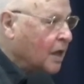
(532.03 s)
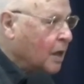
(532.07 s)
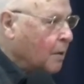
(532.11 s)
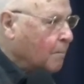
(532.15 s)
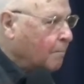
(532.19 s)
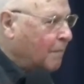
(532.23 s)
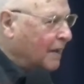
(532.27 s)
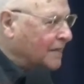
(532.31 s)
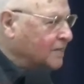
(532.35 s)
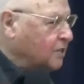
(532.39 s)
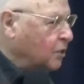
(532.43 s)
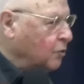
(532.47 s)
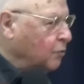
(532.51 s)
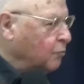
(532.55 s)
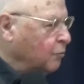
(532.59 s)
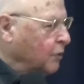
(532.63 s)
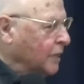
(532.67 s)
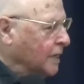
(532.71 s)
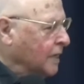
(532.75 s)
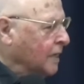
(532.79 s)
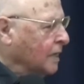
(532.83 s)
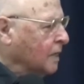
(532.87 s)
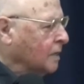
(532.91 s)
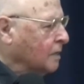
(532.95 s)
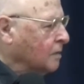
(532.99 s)
But the
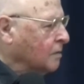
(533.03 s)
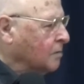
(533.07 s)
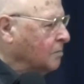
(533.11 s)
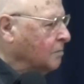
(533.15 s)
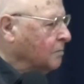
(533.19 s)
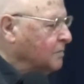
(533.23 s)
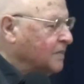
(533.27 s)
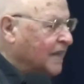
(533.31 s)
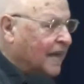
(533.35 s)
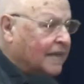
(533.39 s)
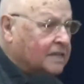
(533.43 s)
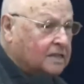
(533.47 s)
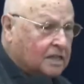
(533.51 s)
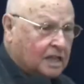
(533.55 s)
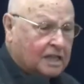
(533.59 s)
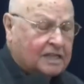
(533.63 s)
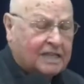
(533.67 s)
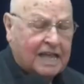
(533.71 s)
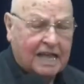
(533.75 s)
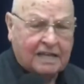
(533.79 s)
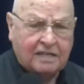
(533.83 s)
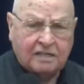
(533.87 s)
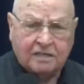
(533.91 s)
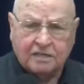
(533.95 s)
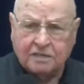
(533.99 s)
real, that
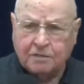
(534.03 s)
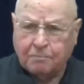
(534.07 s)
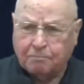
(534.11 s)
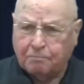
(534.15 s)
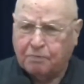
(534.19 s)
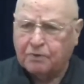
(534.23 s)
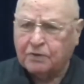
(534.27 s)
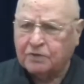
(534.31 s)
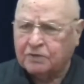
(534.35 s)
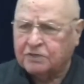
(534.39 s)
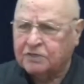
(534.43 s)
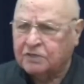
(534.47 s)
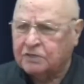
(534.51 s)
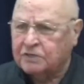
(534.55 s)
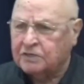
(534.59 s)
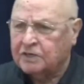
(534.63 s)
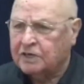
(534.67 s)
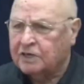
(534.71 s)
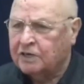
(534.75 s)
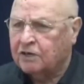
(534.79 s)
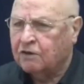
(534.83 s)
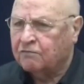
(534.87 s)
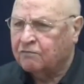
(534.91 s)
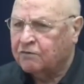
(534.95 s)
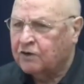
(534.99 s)
is
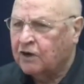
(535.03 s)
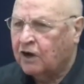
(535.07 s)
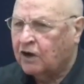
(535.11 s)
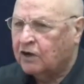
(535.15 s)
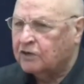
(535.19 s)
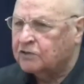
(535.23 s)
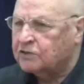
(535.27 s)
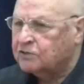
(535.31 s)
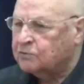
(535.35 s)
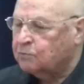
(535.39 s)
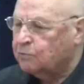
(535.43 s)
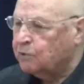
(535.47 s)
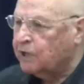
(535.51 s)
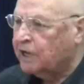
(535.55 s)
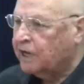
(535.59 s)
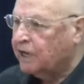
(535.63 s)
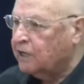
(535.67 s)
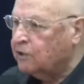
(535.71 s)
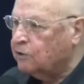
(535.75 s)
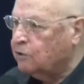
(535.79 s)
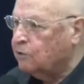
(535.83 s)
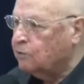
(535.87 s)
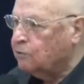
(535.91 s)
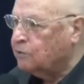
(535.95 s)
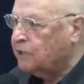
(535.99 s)
personally, of course, we
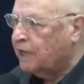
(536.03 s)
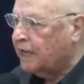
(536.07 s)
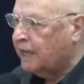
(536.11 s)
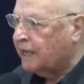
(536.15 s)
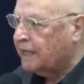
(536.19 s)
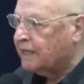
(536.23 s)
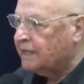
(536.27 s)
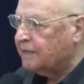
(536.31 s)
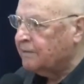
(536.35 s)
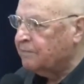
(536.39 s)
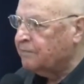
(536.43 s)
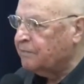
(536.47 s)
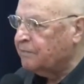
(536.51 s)
can do that.